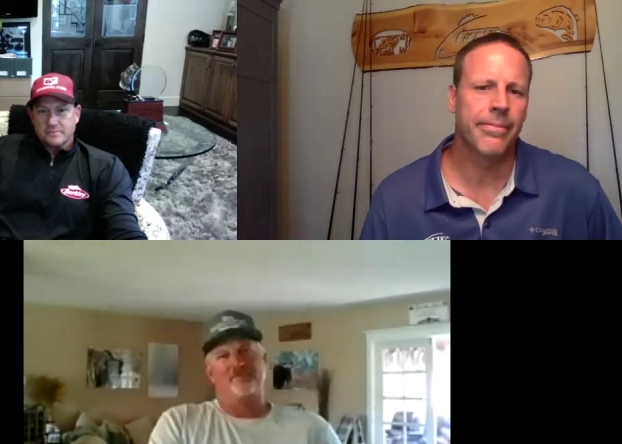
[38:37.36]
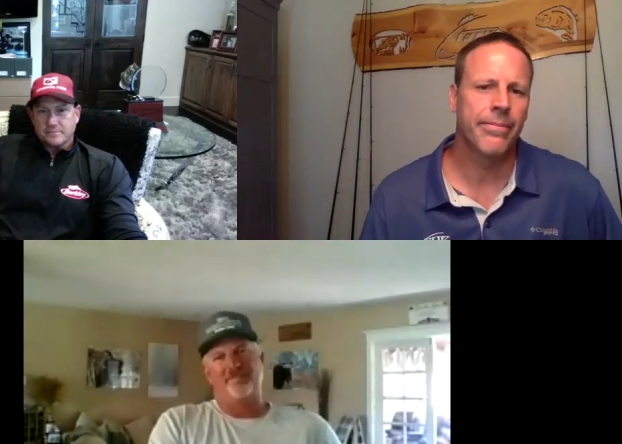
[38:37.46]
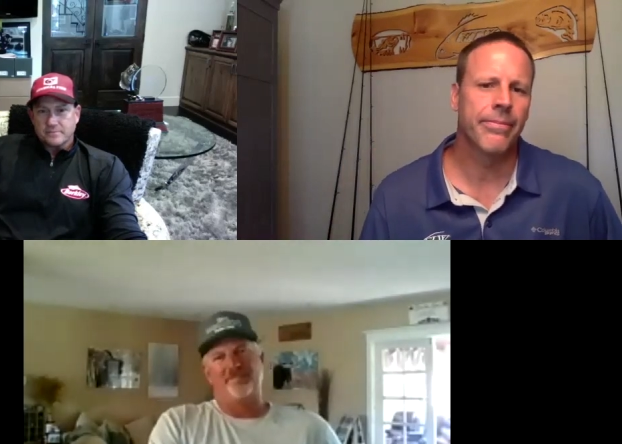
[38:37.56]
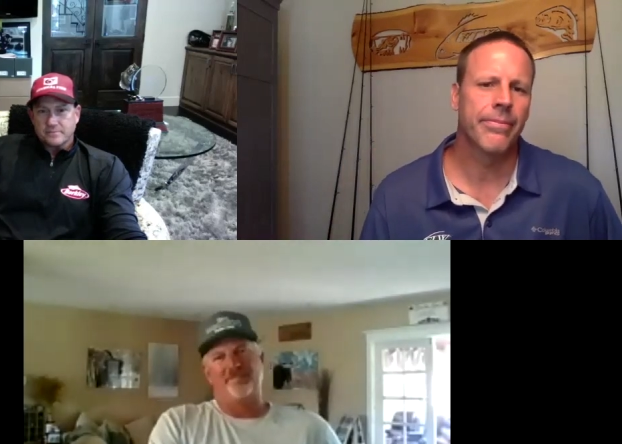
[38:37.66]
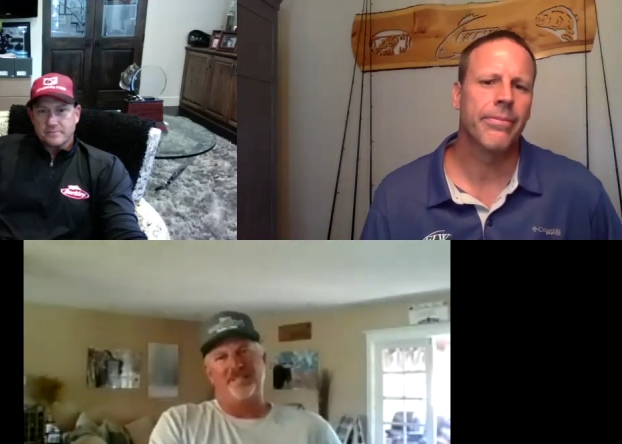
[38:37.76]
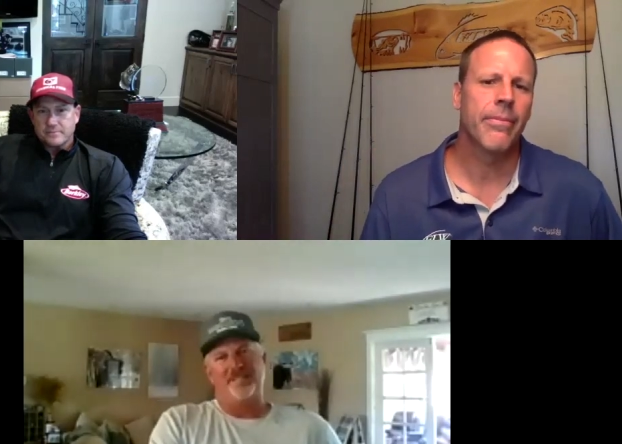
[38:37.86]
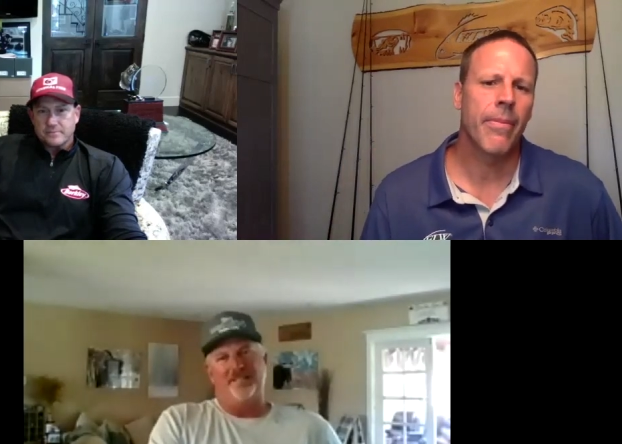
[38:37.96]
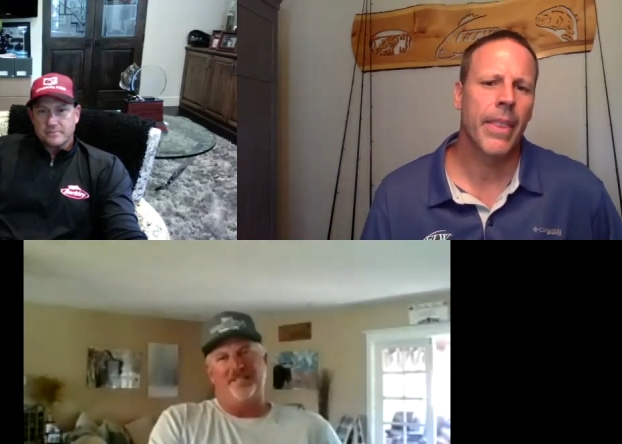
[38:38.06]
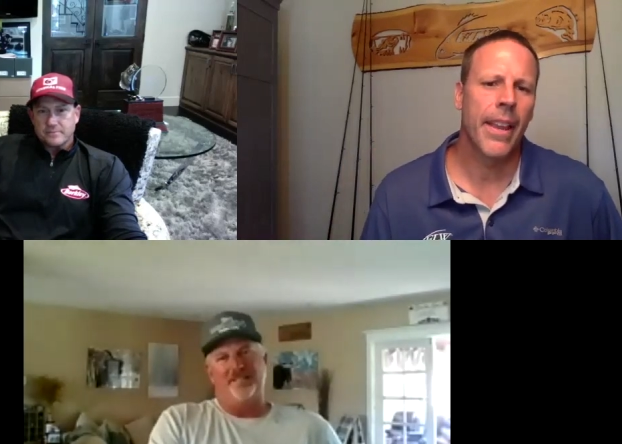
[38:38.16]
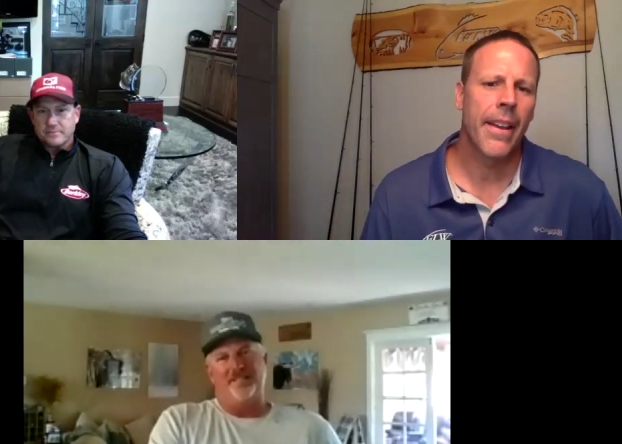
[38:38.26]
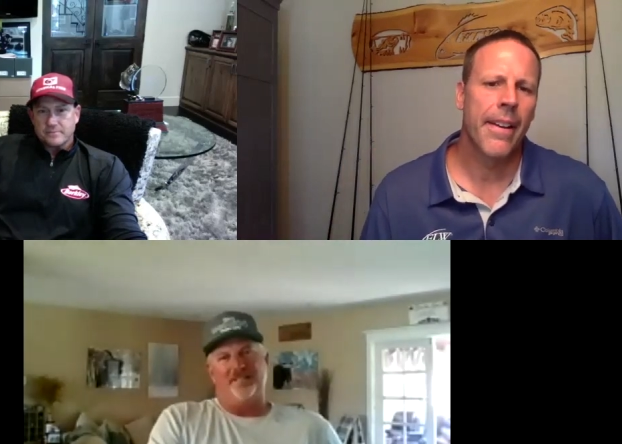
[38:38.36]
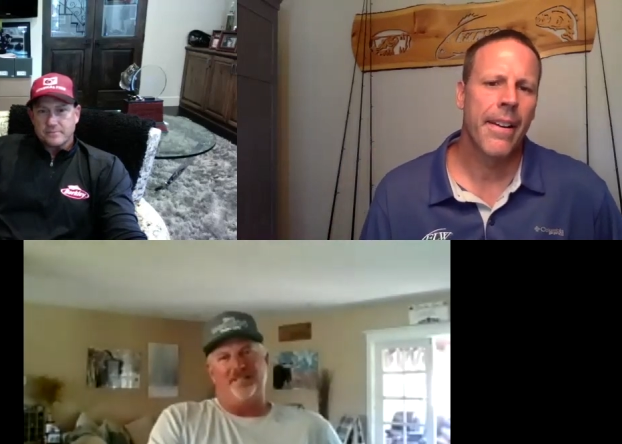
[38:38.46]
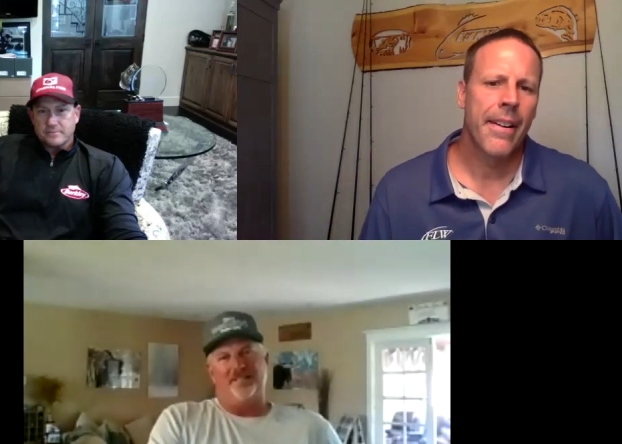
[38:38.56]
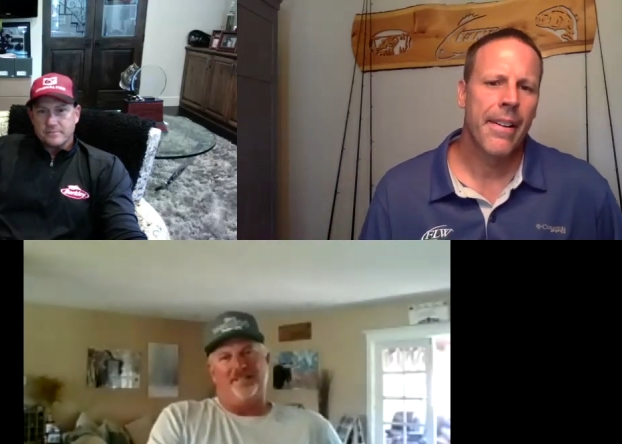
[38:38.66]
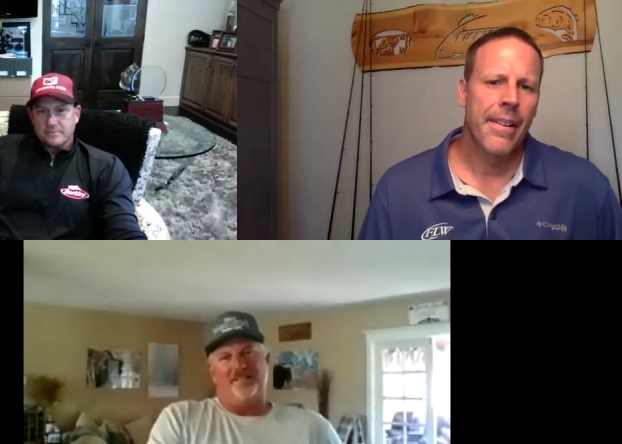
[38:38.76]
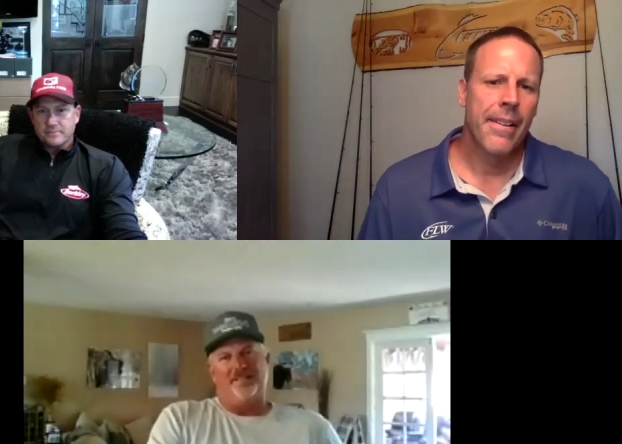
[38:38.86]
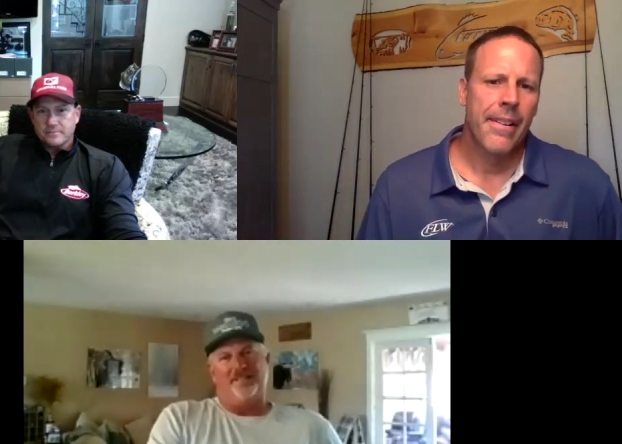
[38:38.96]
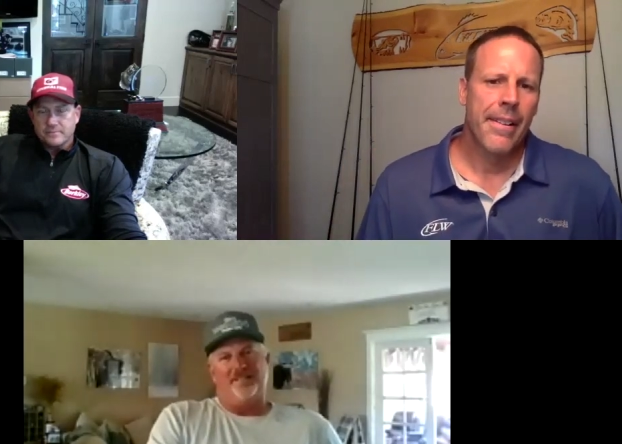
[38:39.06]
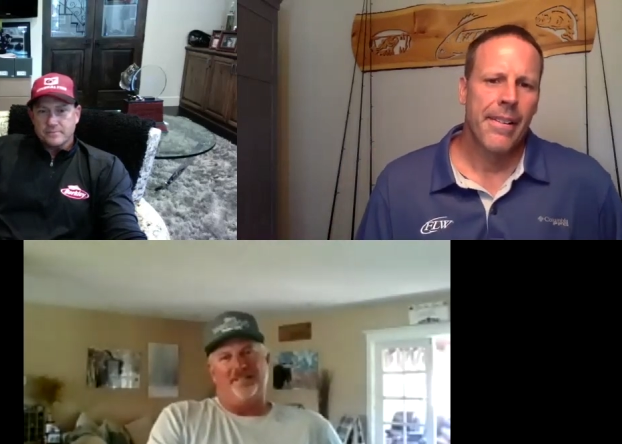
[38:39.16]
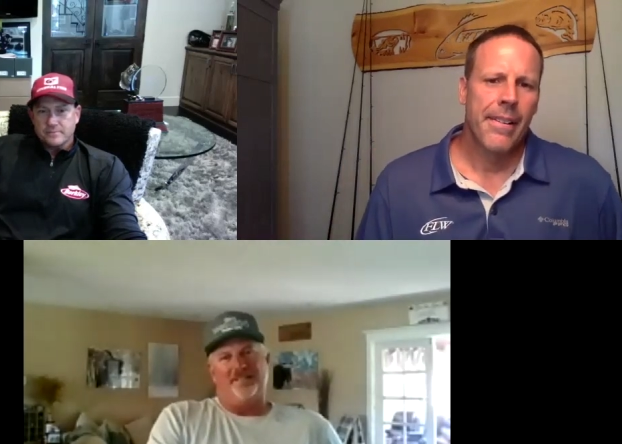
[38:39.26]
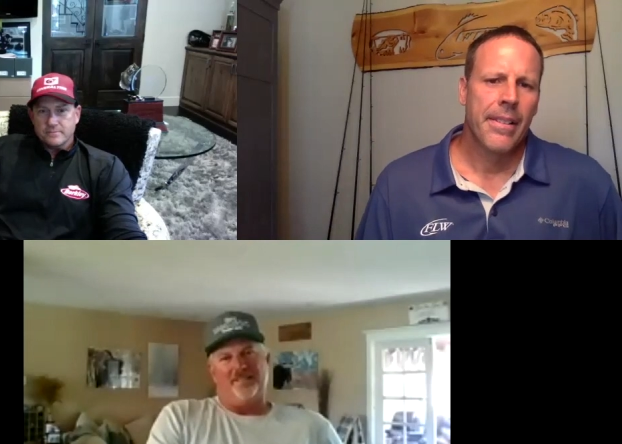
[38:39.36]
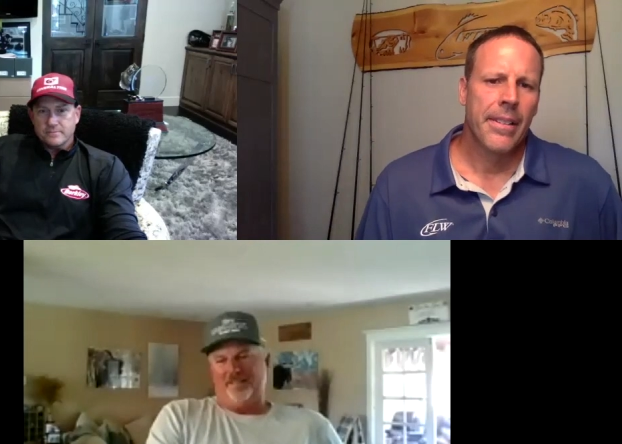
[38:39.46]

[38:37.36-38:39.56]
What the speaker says: Nothing is said.